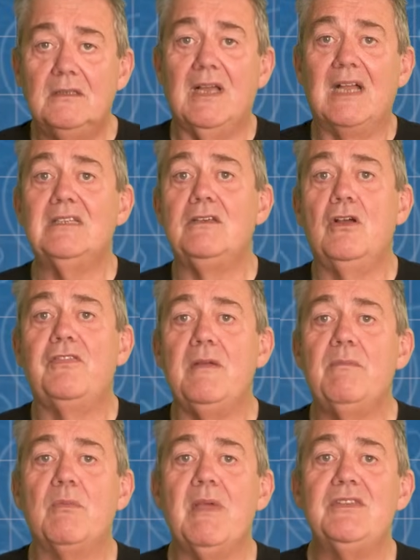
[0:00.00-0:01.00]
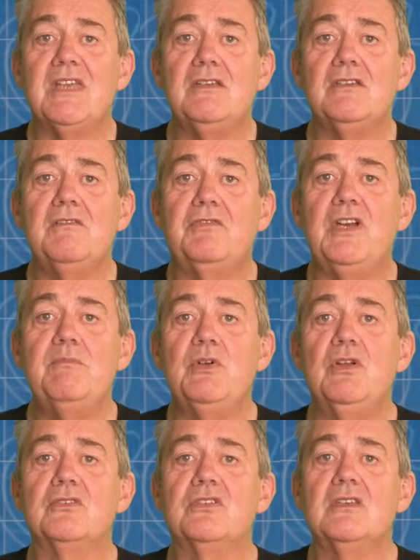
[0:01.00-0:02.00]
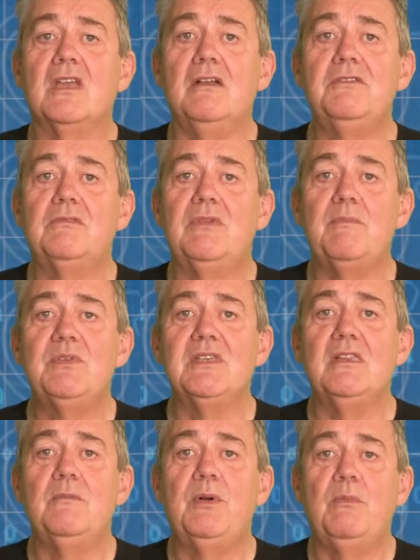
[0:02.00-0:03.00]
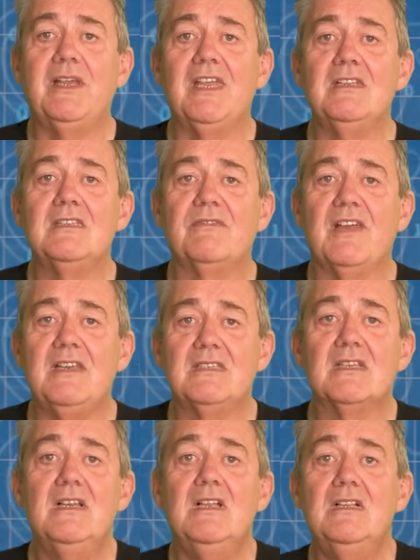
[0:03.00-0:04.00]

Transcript: and enough implementation-free production code to represent the public interface